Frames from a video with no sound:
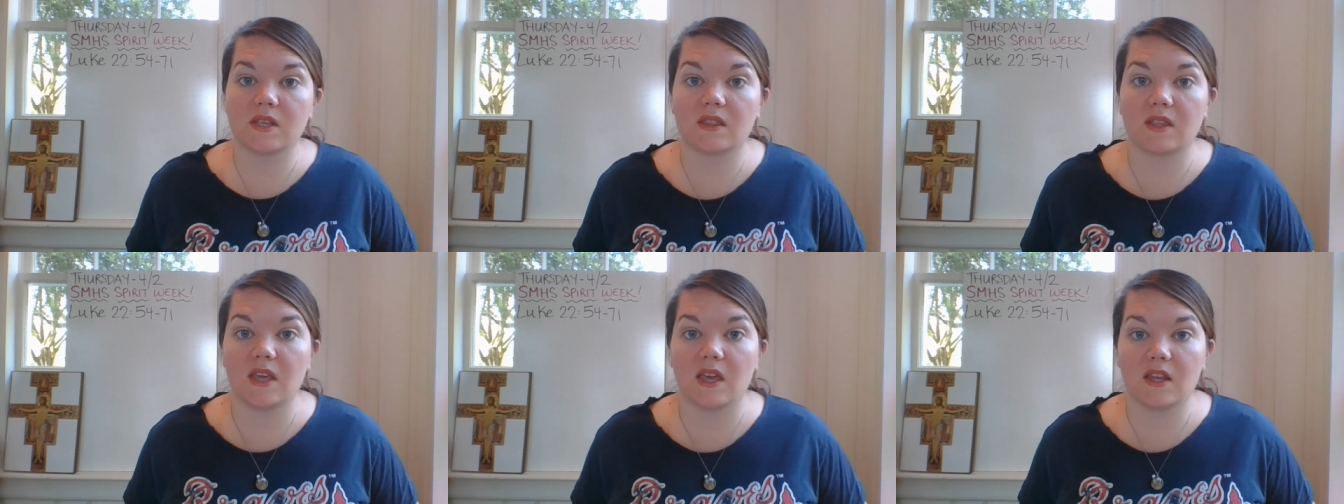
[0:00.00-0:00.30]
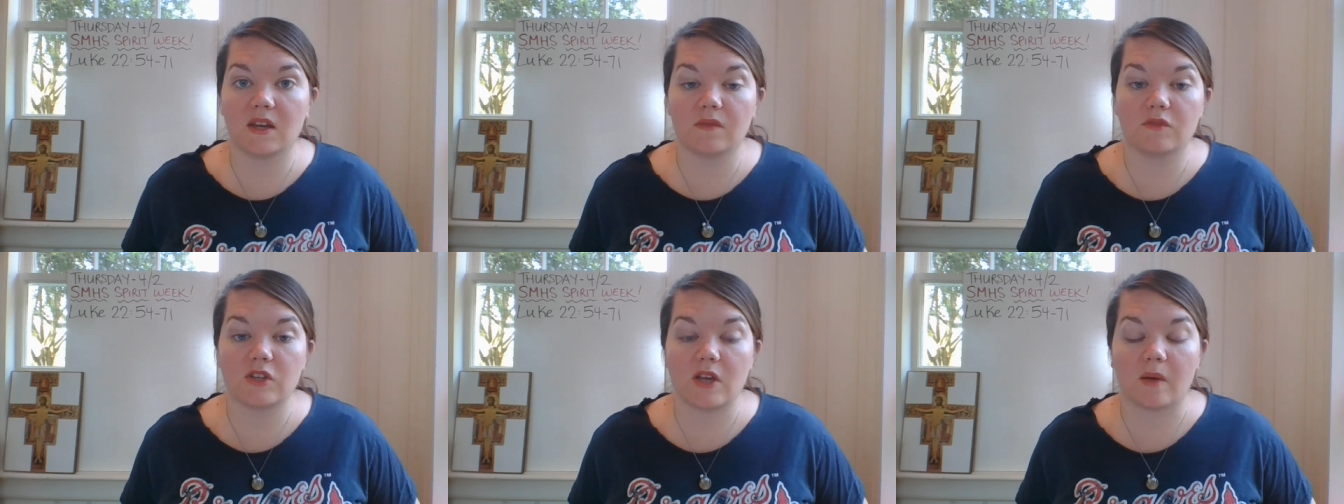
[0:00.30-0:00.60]
at the
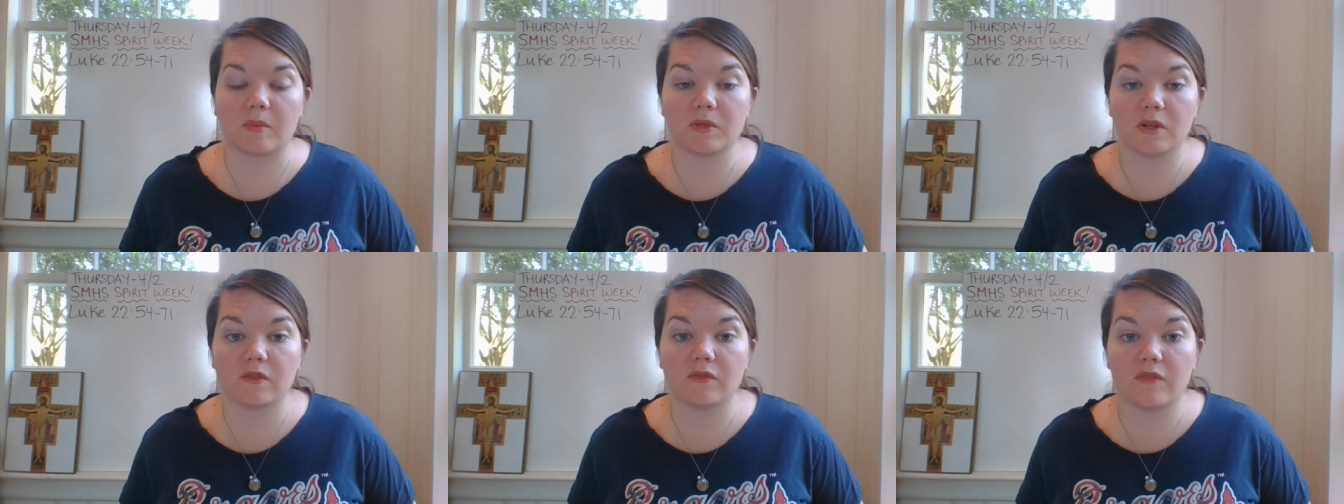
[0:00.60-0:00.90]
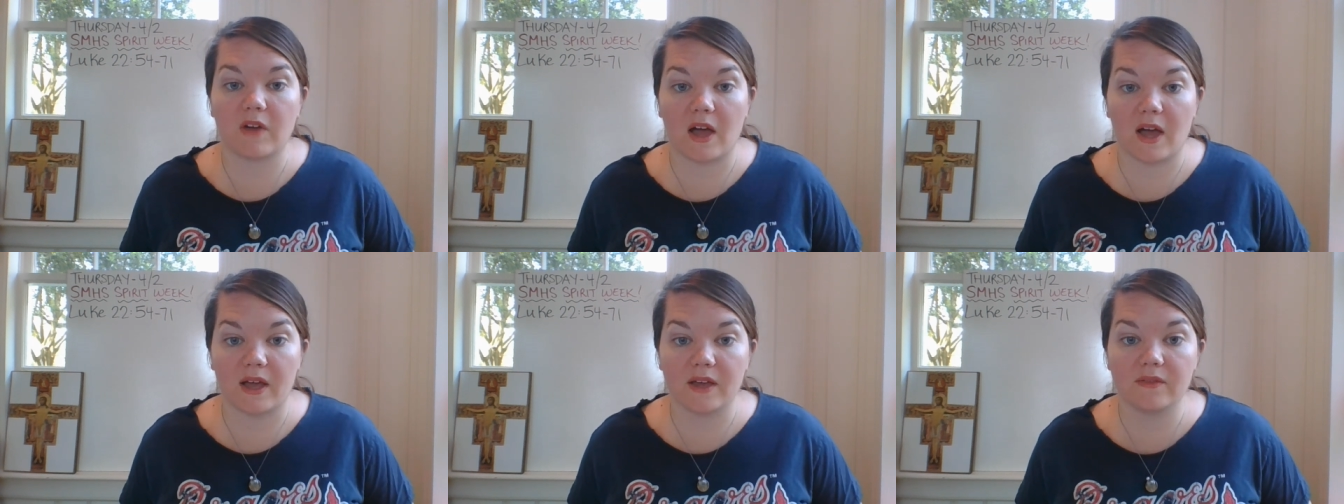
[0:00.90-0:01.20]
end of chapter
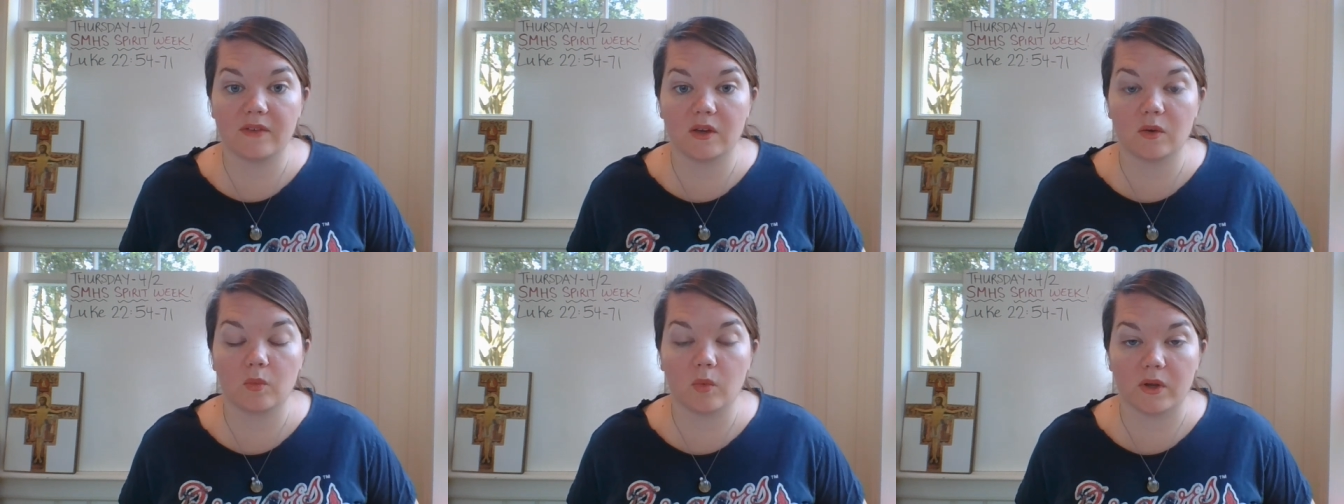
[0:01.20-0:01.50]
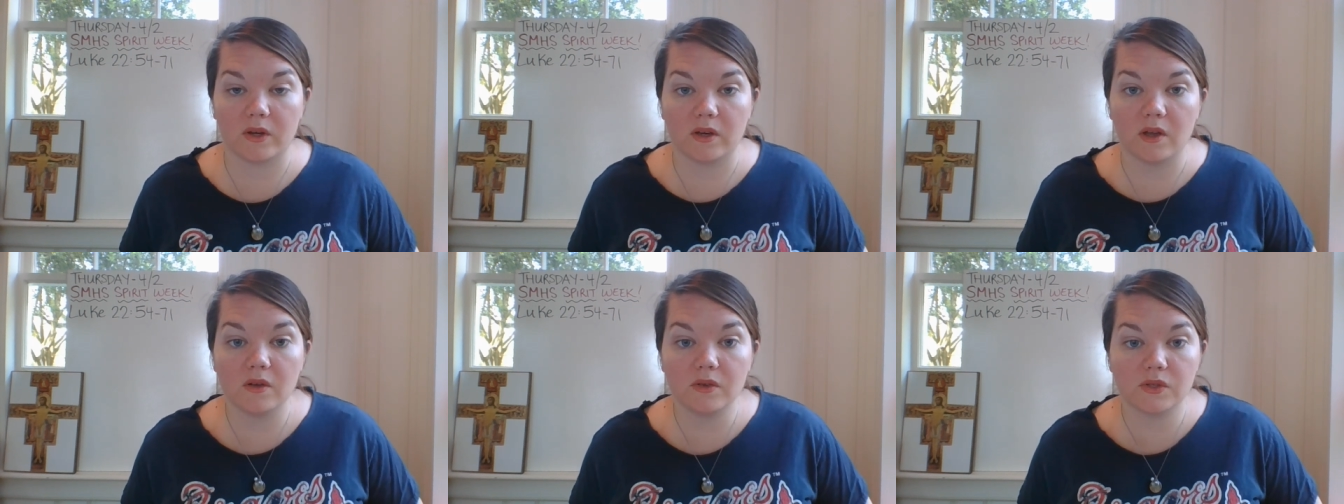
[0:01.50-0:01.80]
five in
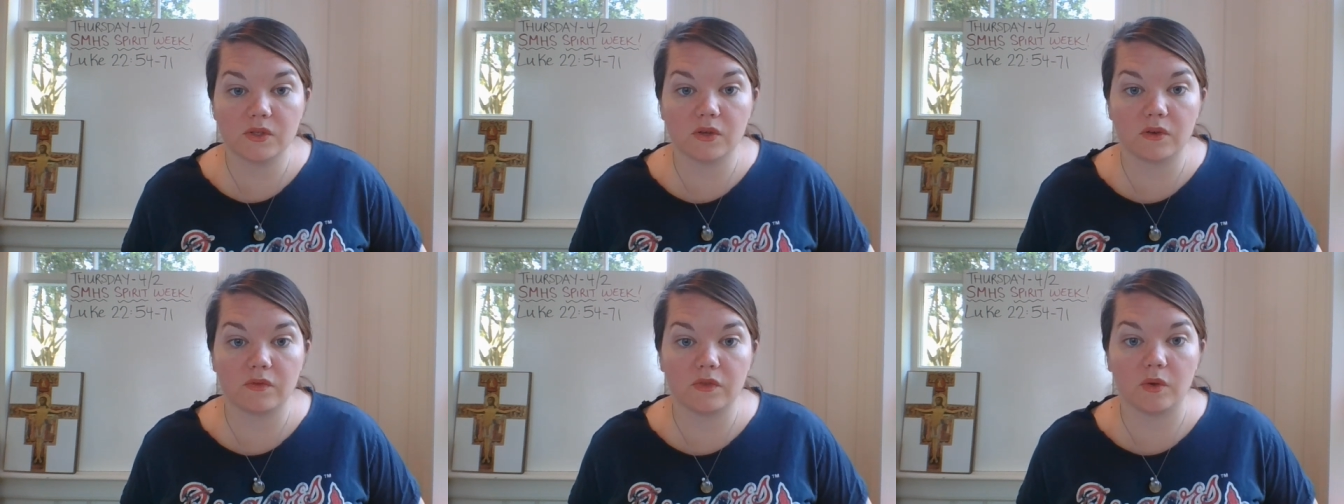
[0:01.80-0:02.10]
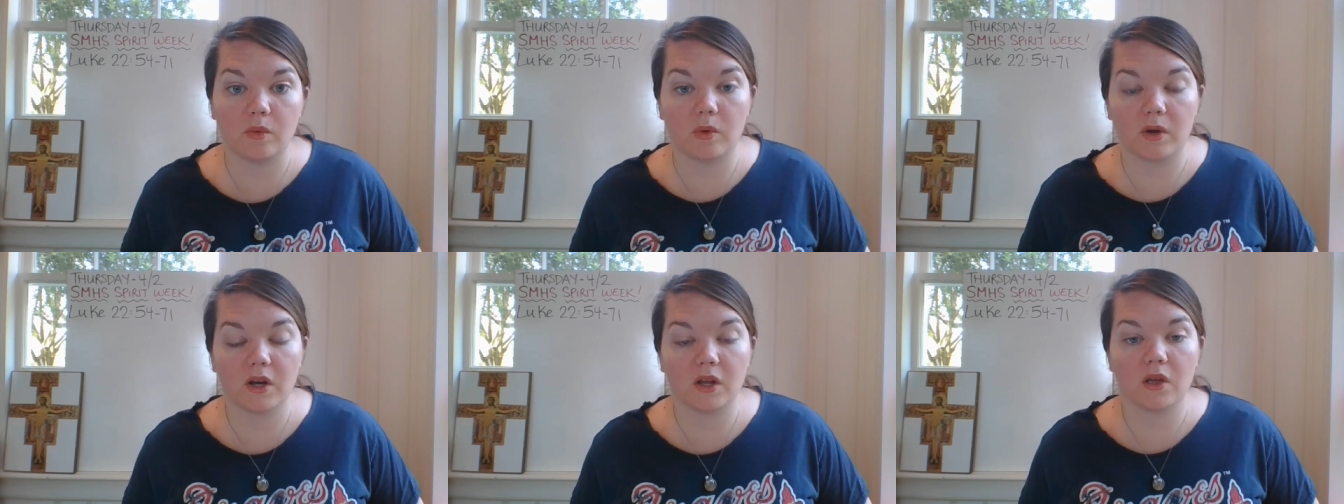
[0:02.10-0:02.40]
OneNote. So if
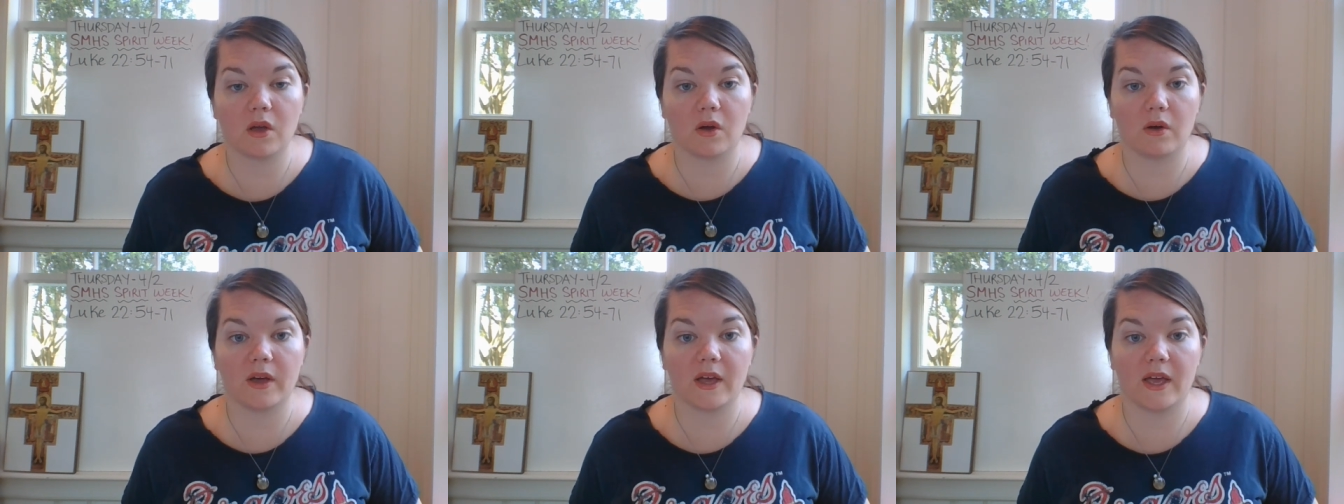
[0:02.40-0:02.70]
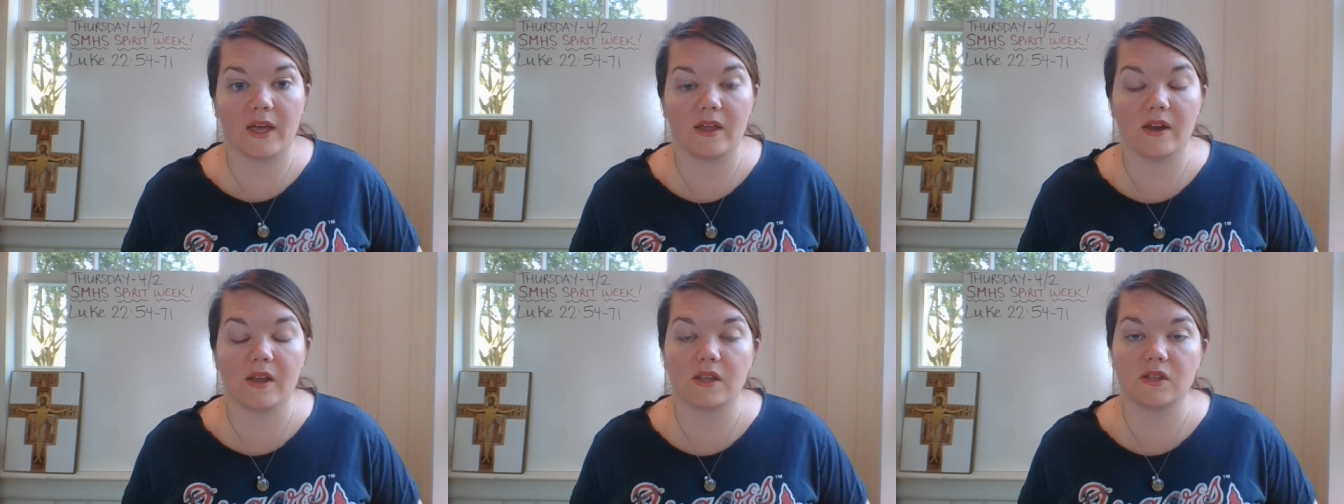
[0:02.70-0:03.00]
you want to go
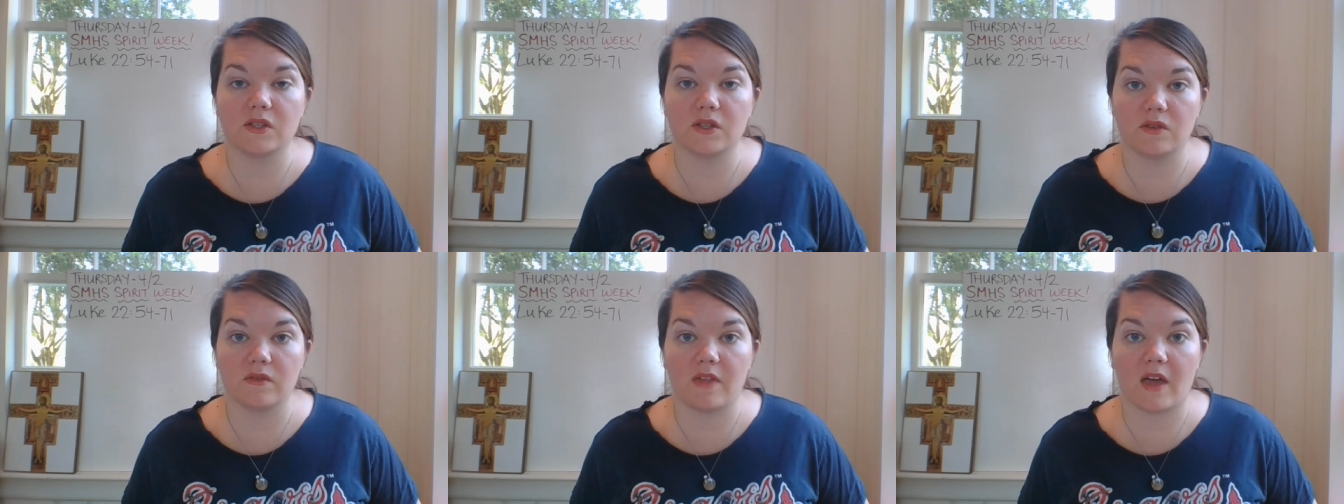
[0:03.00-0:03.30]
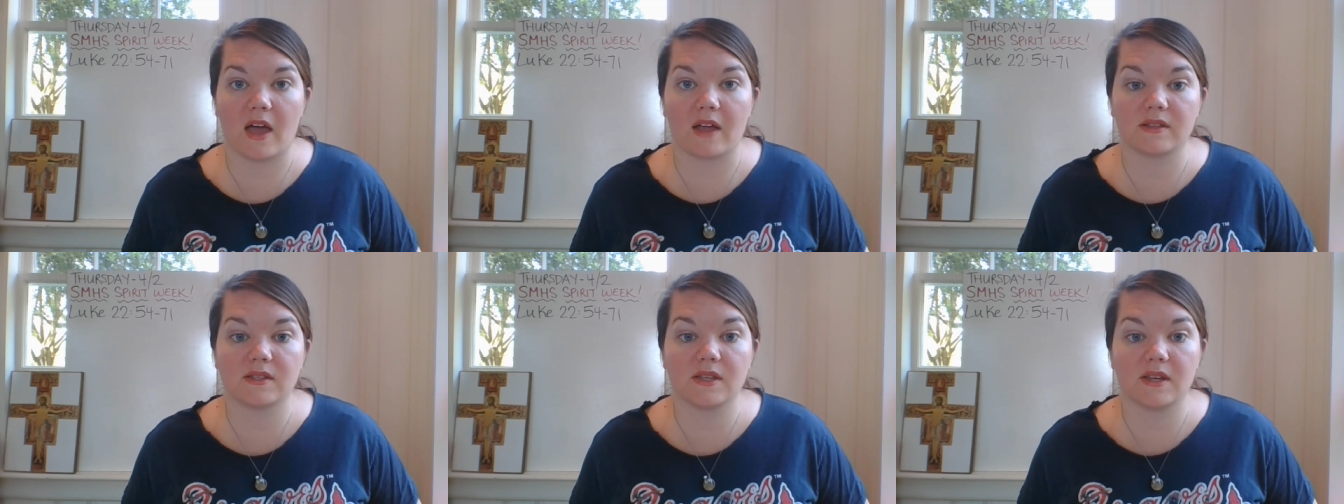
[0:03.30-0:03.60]
ahead and do
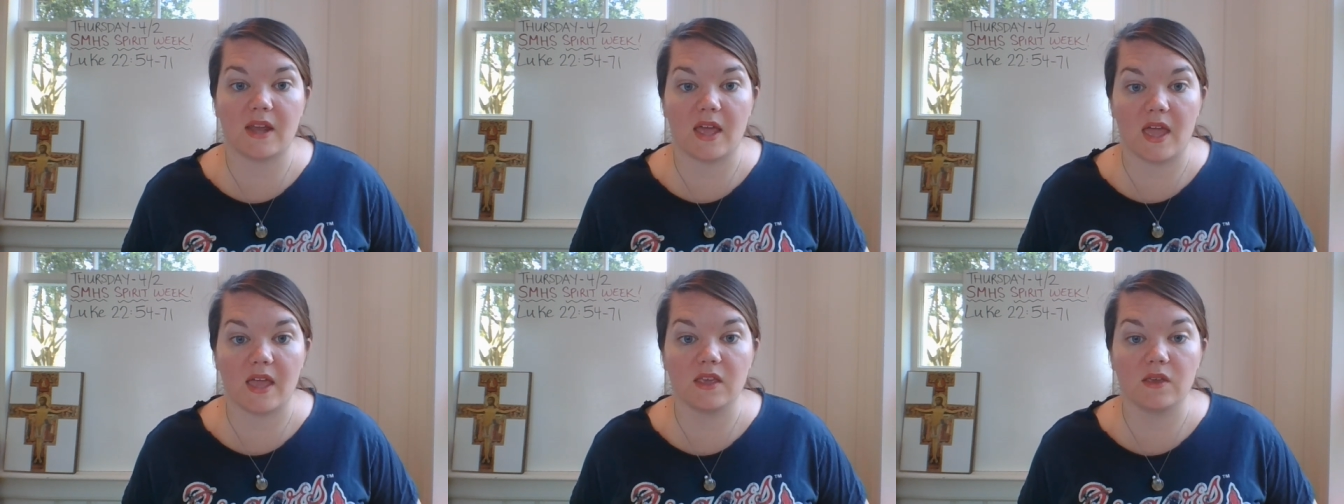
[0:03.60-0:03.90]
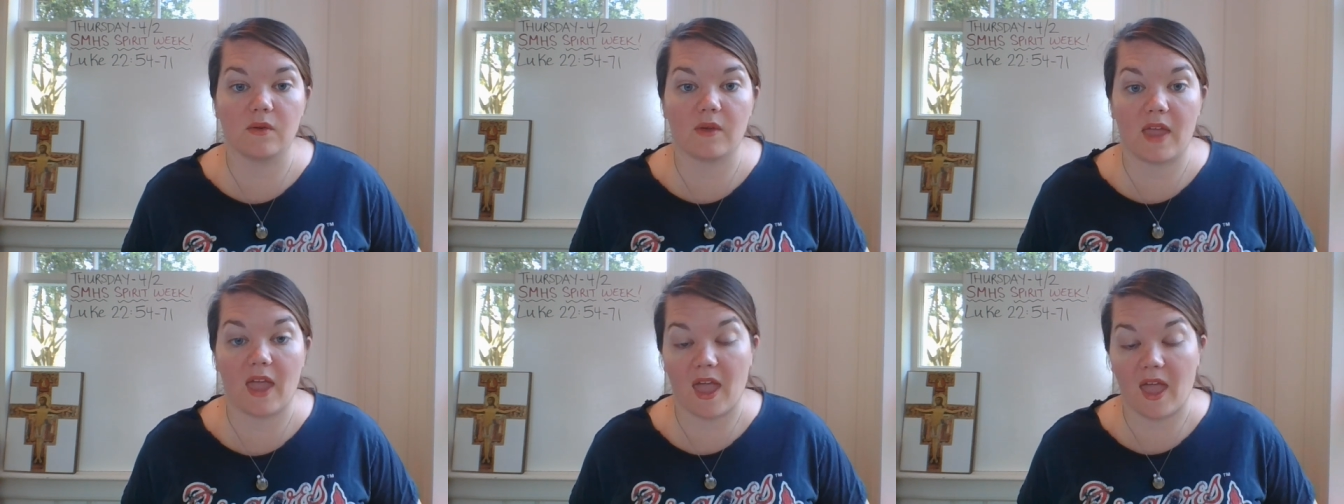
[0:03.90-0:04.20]
that today,
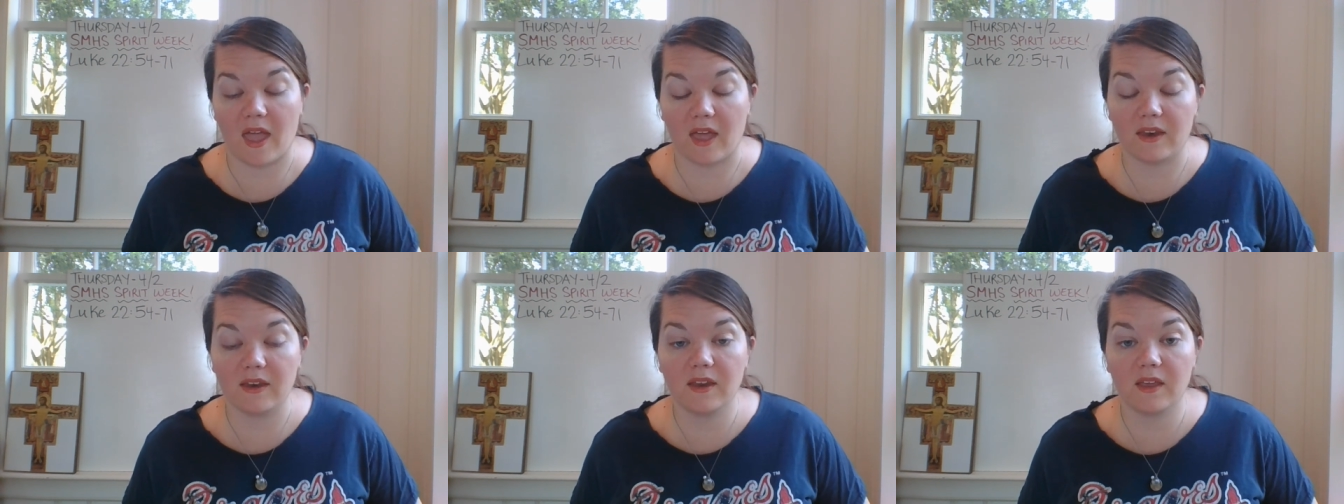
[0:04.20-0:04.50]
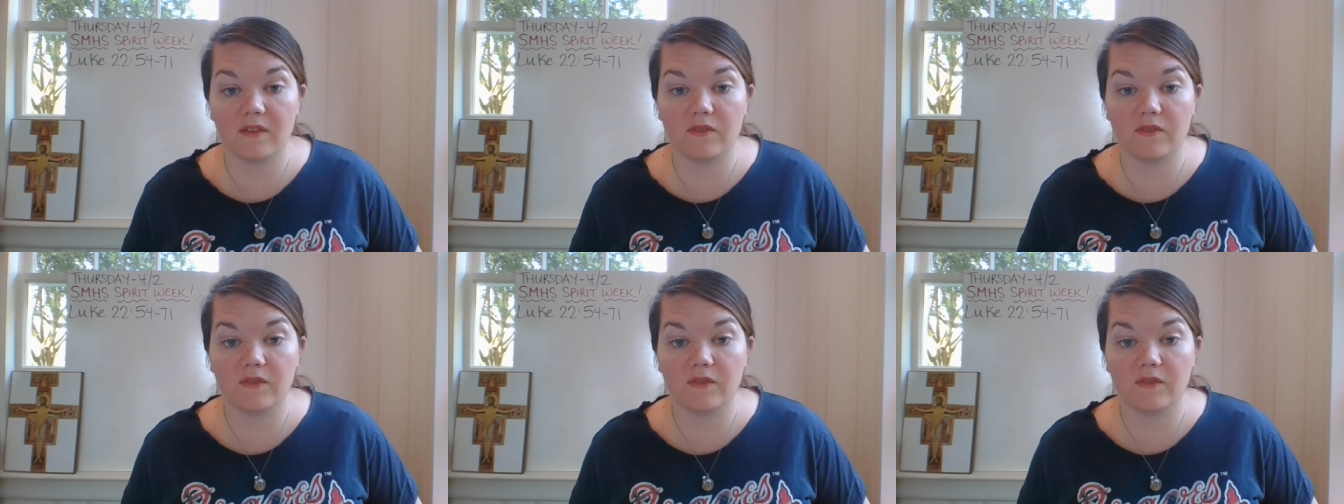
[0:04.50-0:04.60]
you can.